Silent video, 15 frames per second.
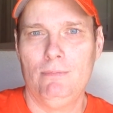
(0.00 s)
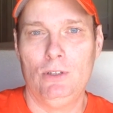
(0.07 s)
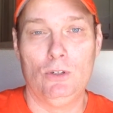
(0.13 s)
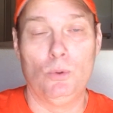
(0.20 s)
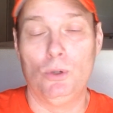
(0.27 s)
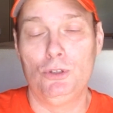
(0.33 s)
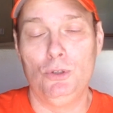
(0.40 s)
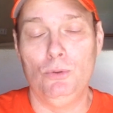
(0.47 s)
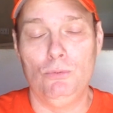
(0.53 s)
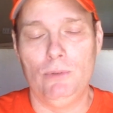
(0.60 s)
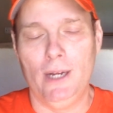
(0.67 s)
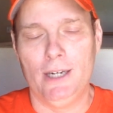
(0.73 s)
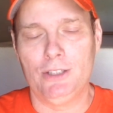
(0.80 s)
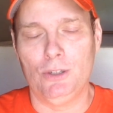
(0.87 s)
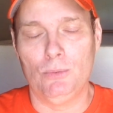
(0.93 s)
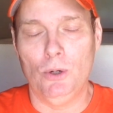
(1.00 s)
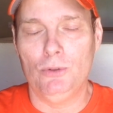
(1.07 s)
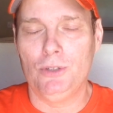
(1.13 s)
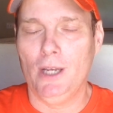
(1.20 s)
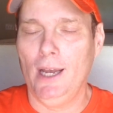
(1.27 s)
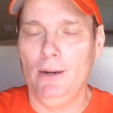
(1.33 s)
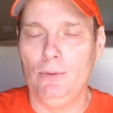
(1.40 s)
Of course, who actually
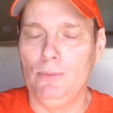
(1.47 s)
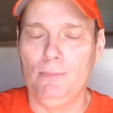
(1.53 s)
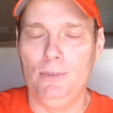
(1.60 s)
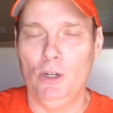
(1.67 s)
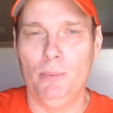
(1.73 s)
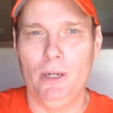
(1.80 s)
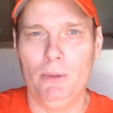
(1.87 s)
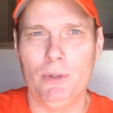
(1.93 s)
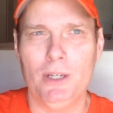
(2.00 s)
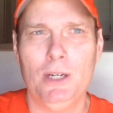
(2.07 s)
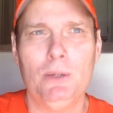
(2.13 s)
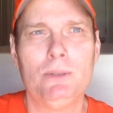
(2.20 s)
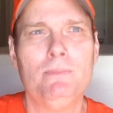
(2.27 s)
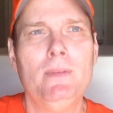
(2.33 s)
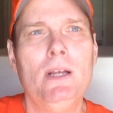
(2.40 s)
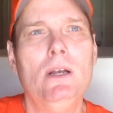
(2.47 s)
wrote that? Nobody really knows.